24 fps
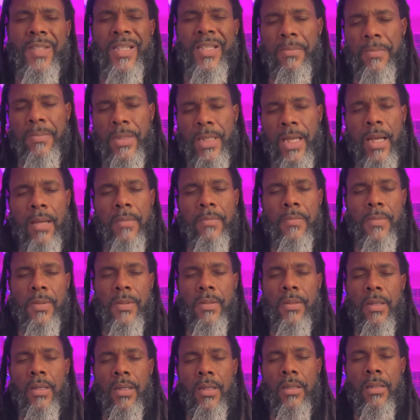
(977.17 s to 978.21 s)

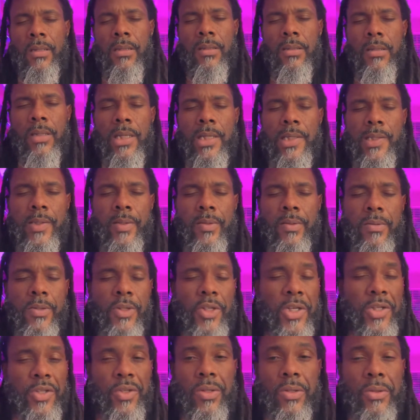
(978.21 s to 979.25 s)
Sometimes it is
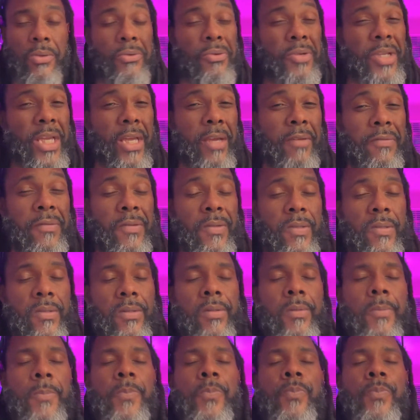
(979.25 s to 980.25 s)
just through gifts